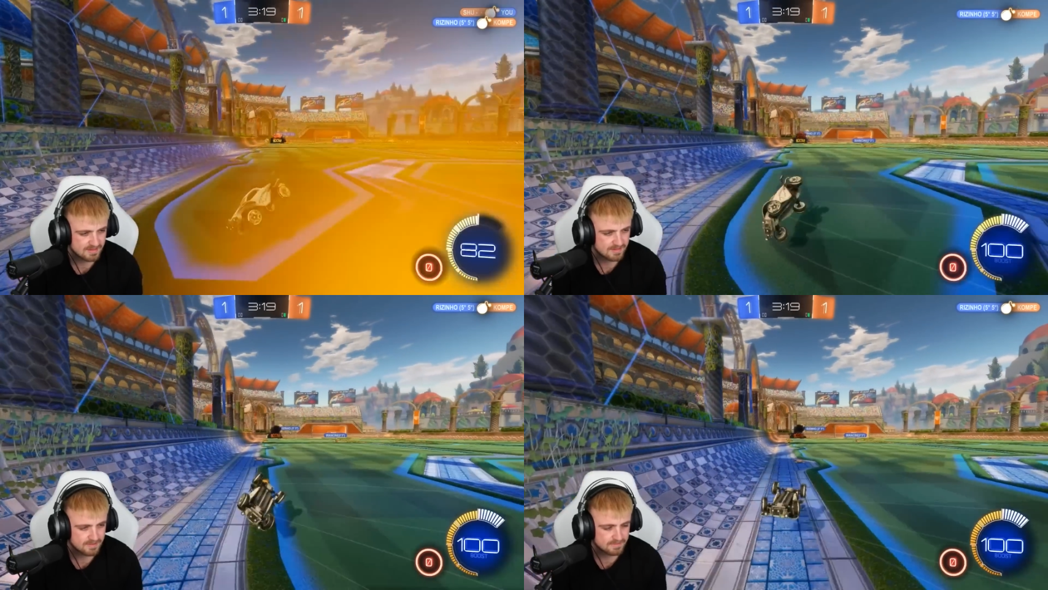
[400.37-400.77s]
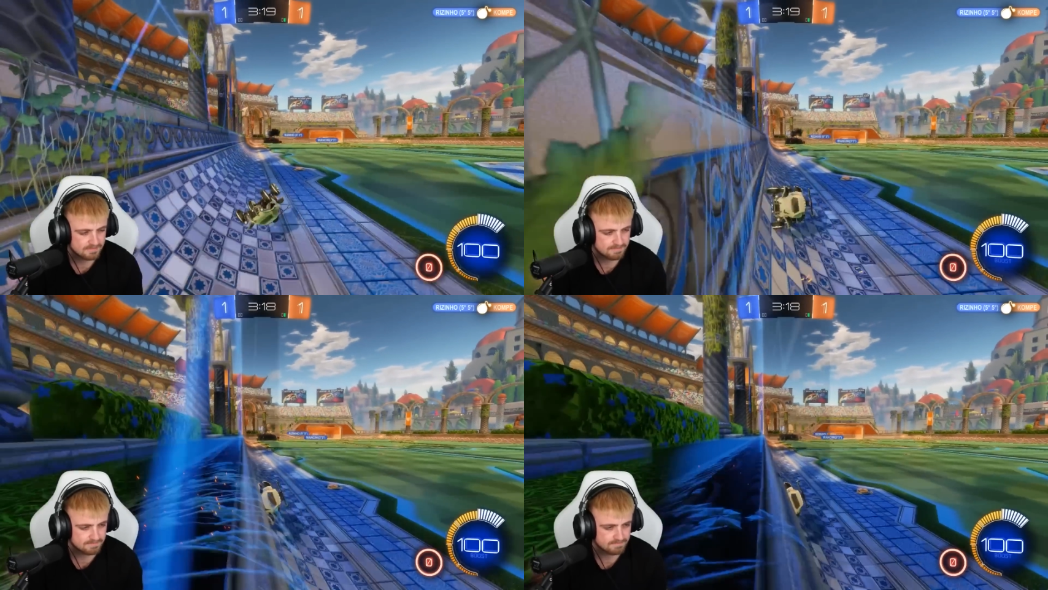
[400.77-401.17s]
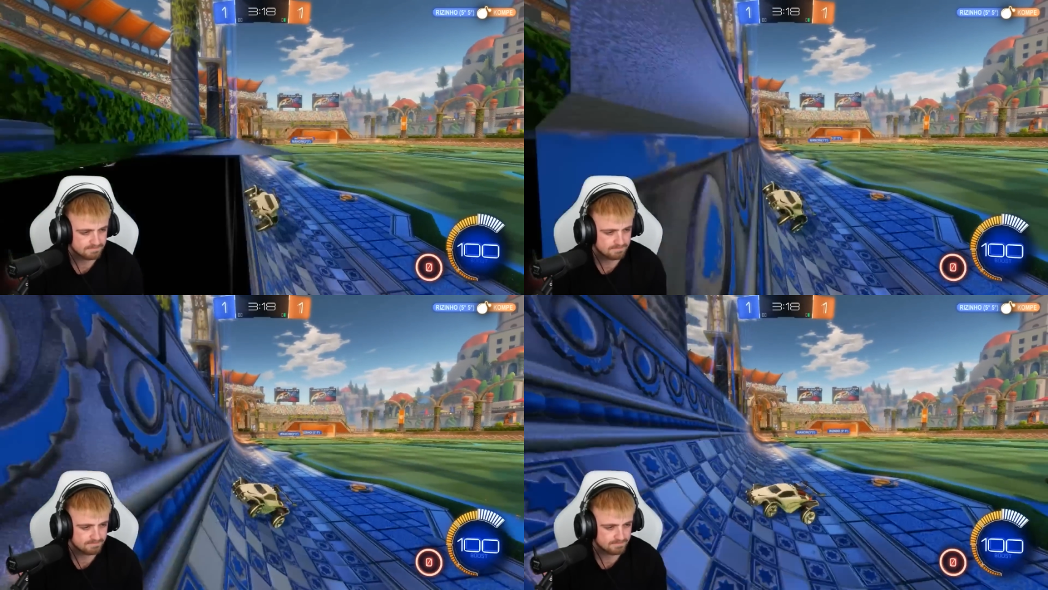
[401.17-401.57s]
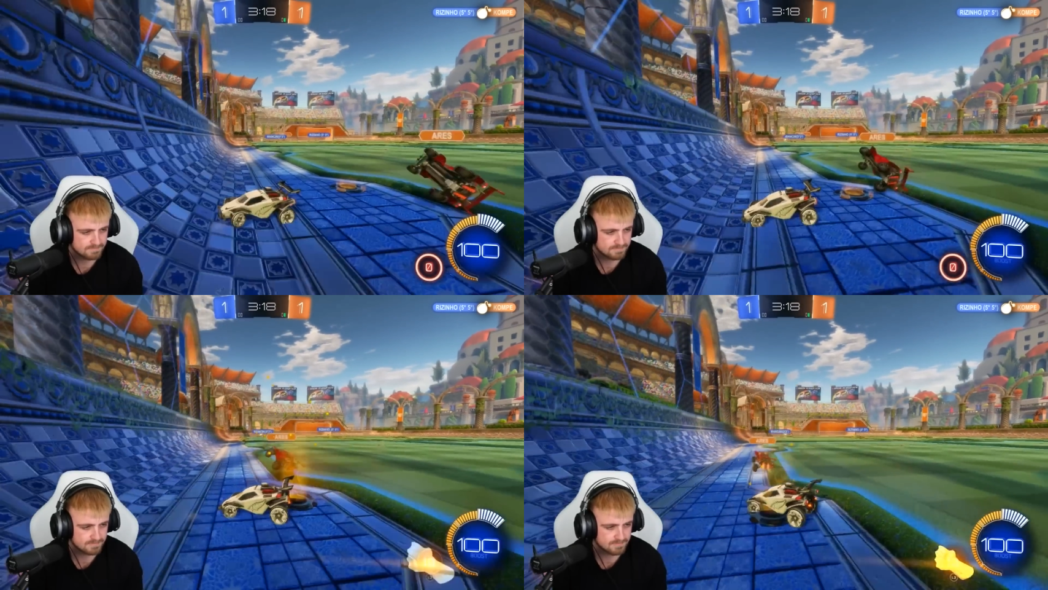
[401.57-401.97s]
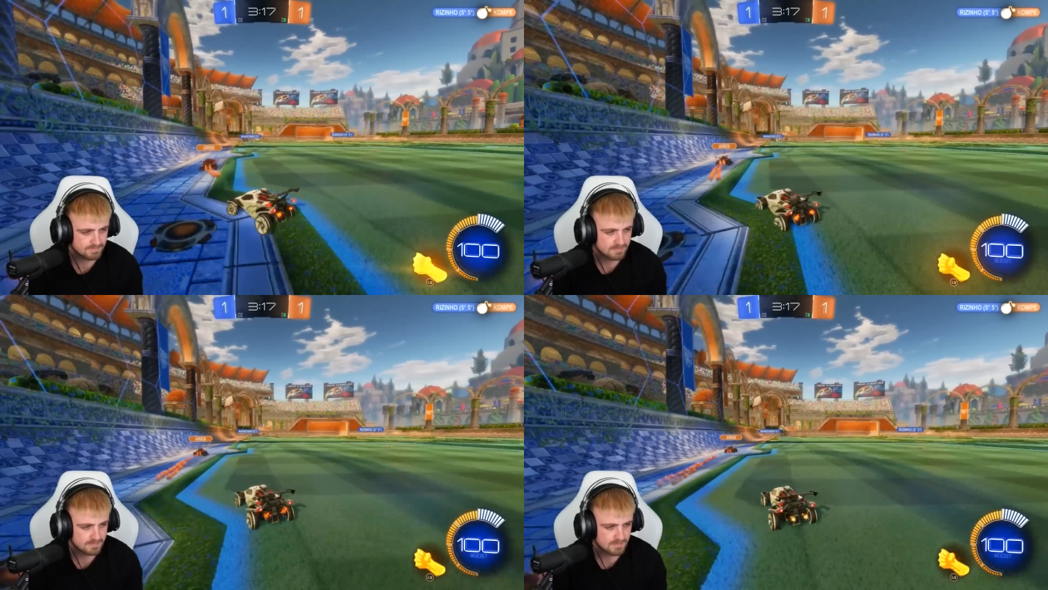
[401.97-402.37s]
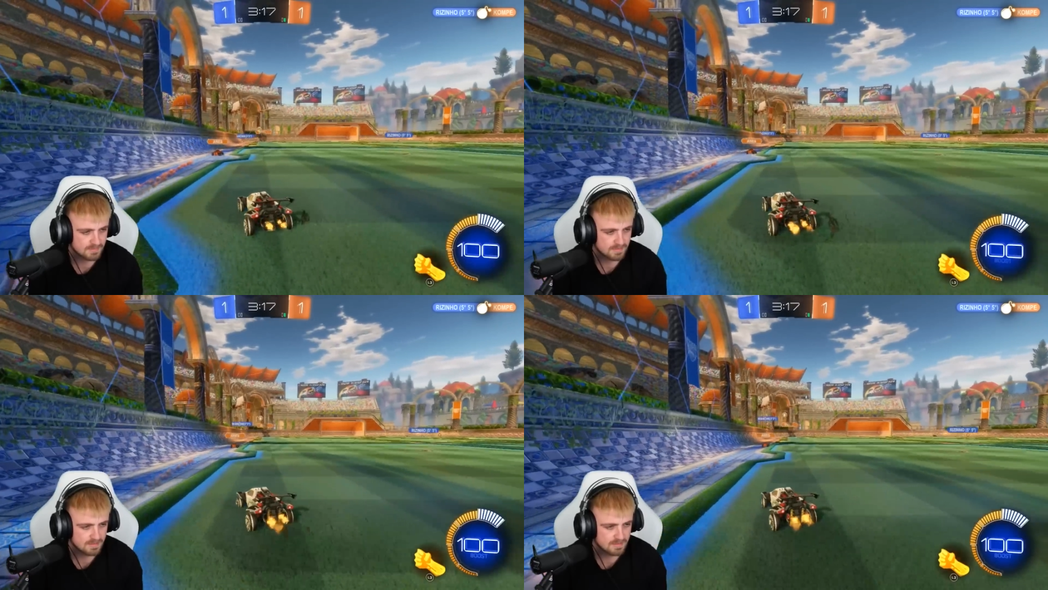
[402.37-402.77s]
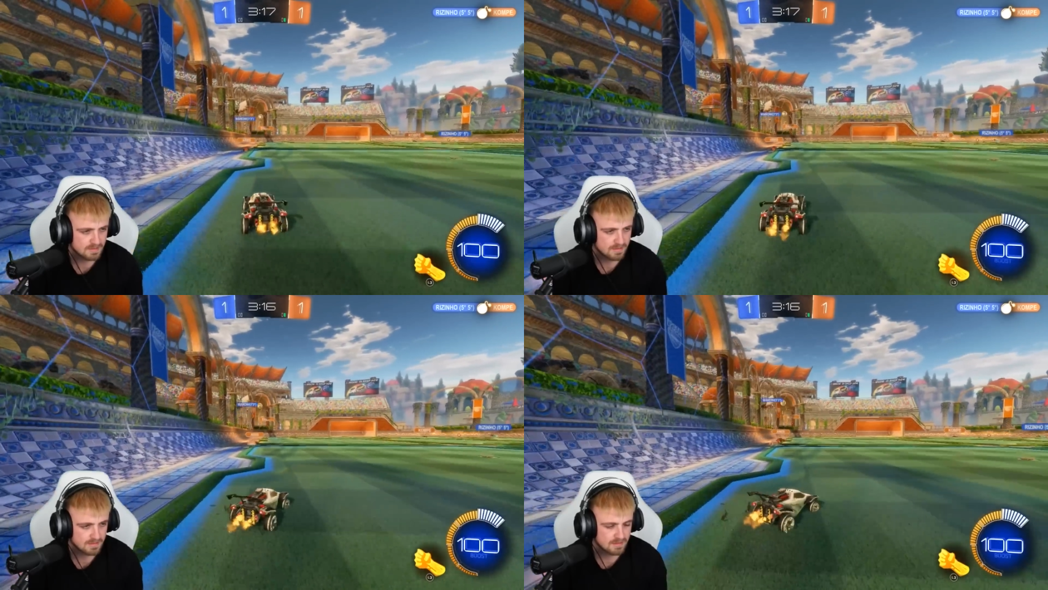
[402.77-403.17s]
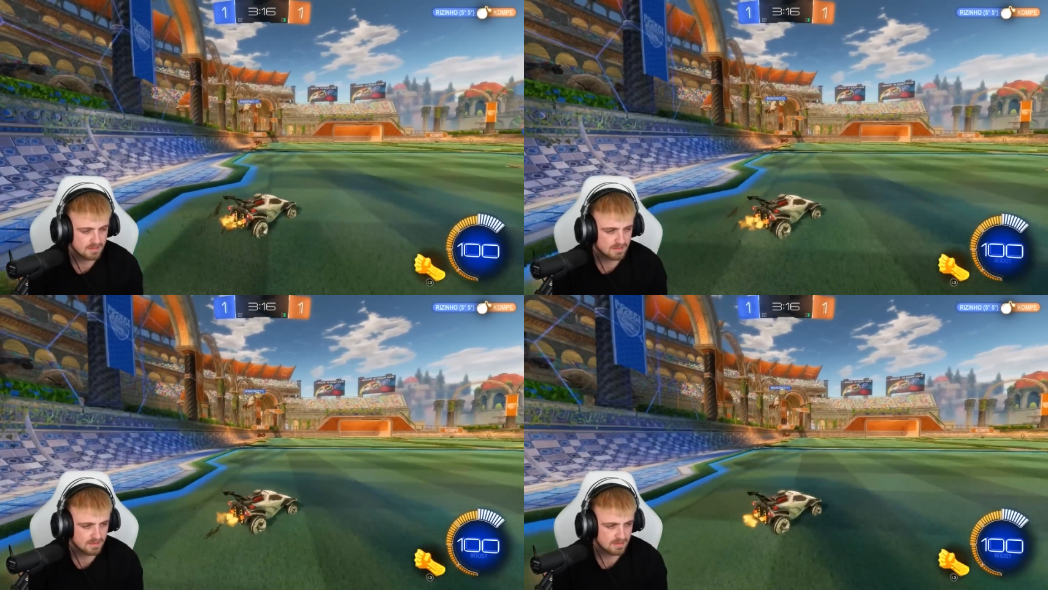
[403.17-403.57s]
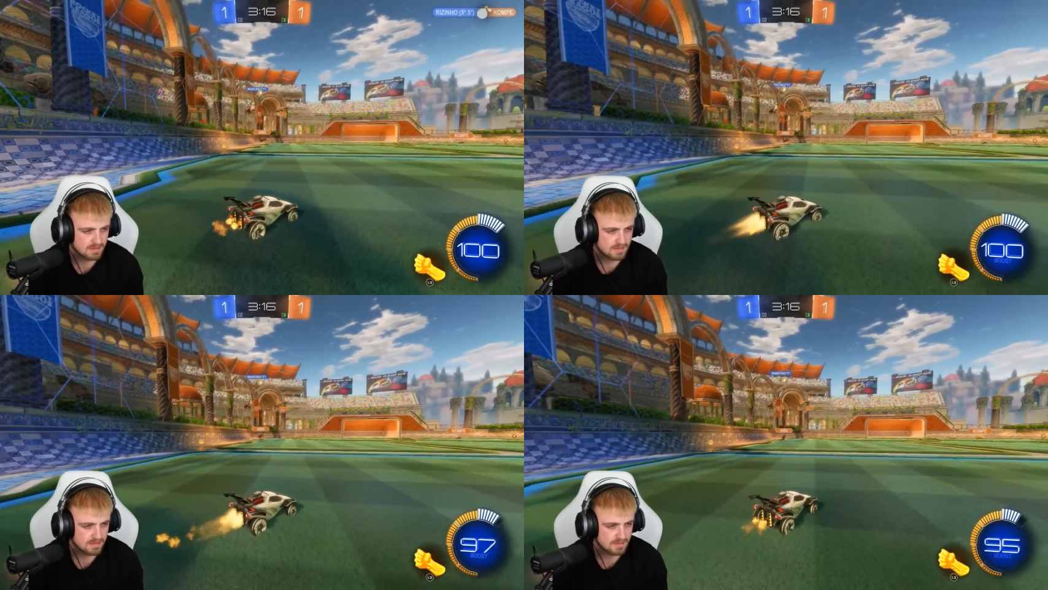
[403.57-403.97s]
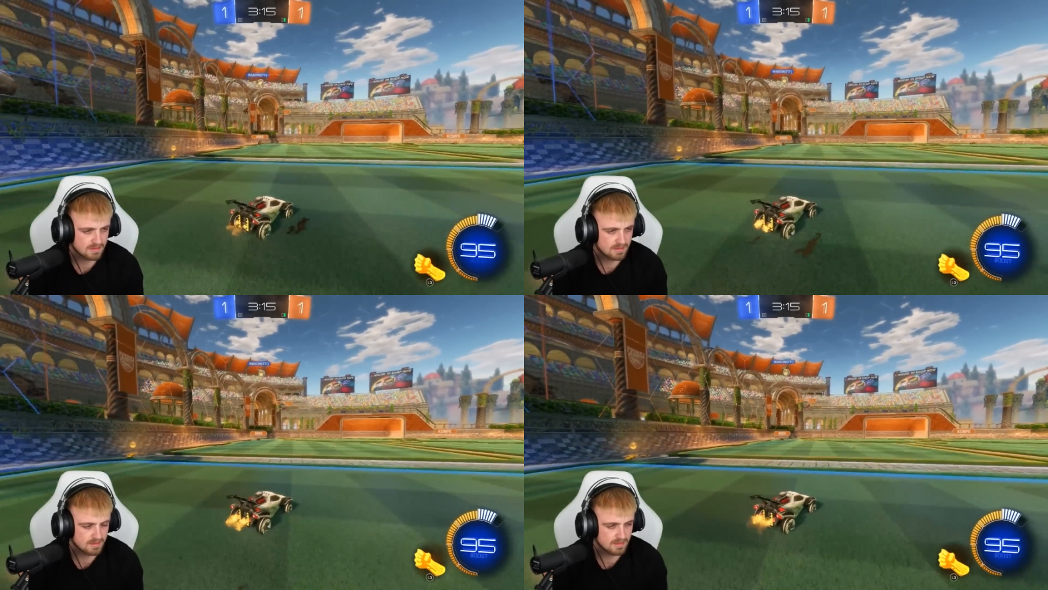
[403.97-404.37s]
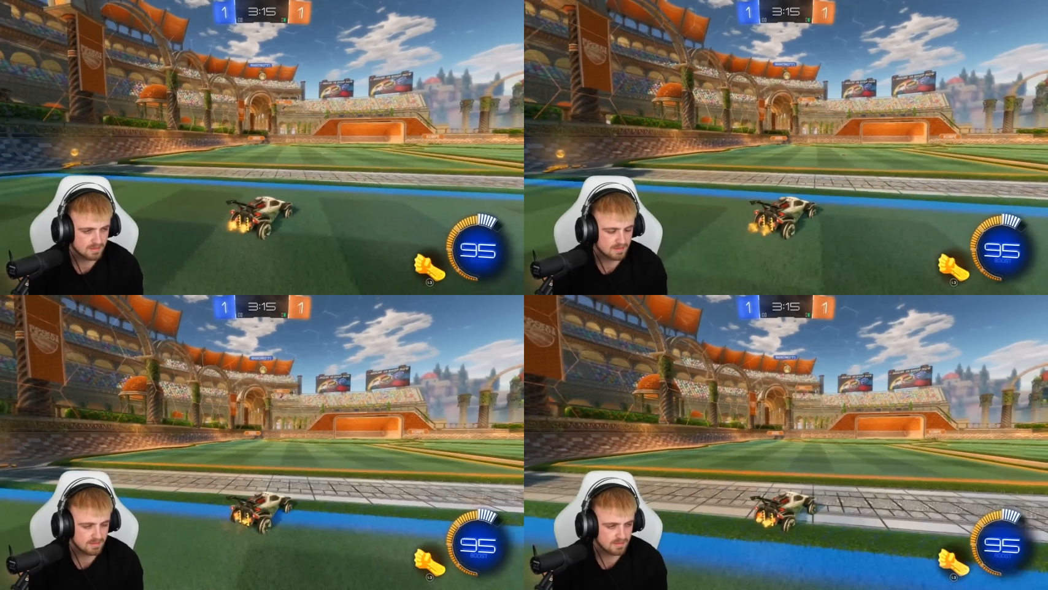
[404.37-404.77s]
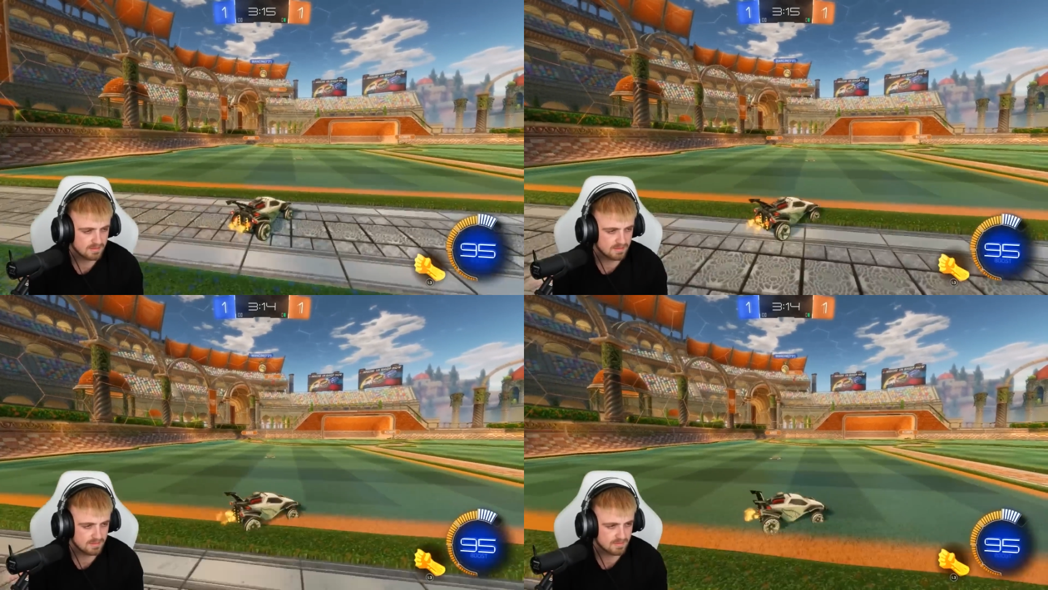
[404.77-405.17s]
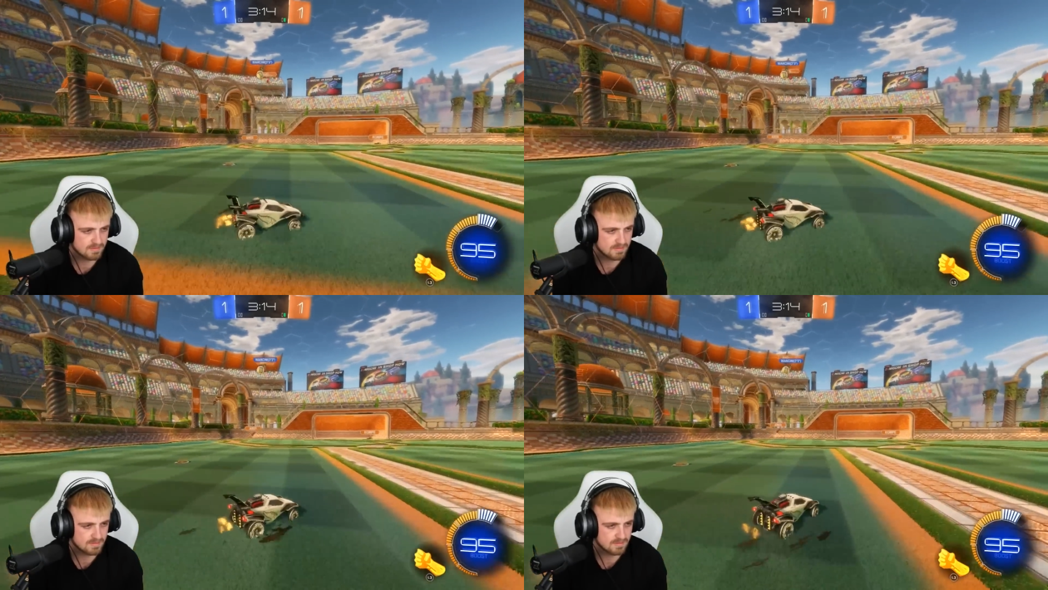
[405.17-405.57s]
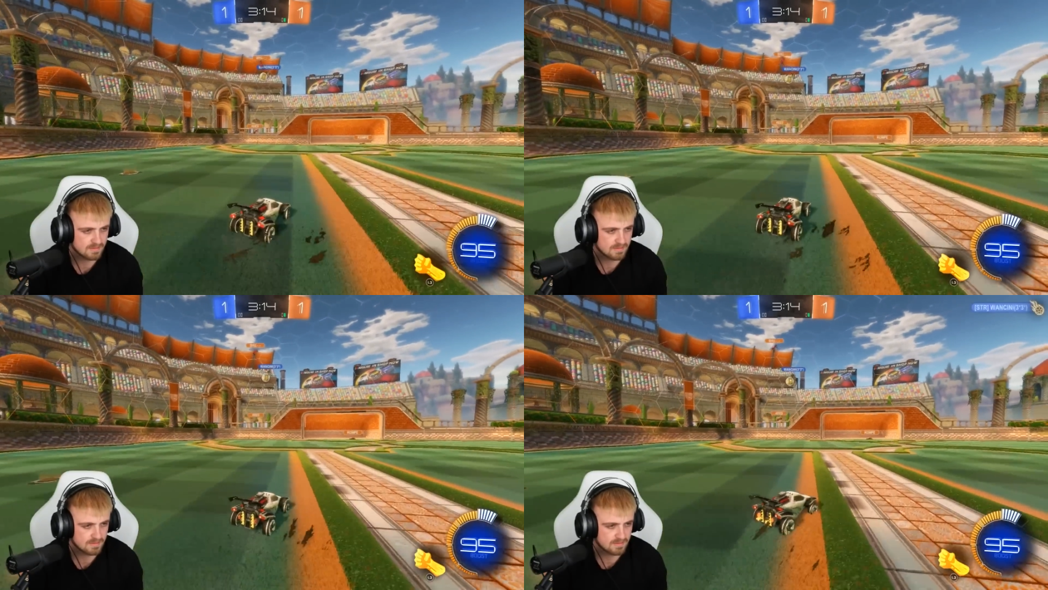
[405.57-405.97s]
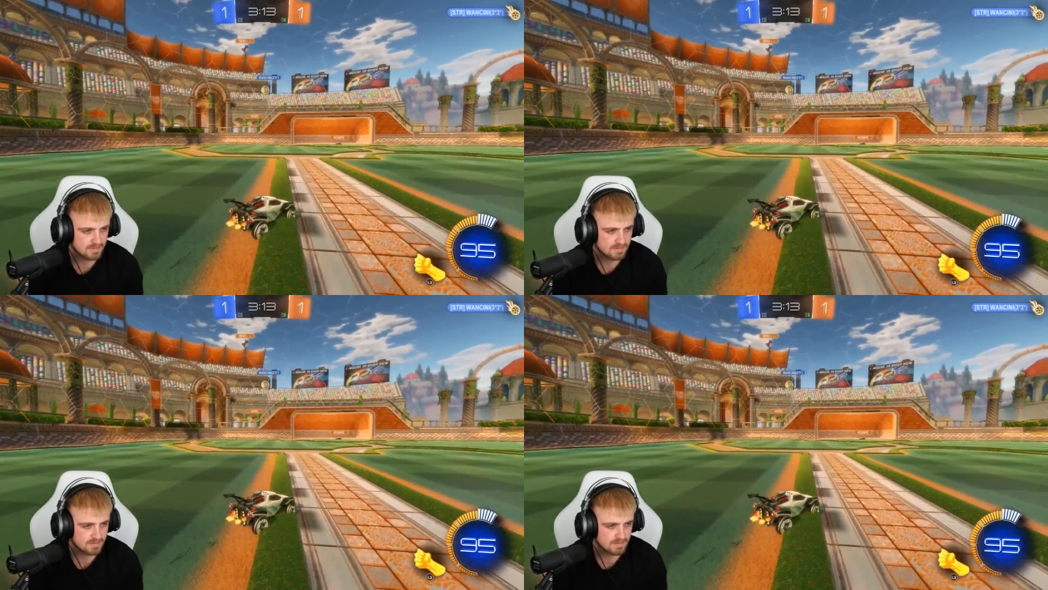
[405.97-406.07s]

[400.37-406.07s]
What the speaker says: Nothing is said.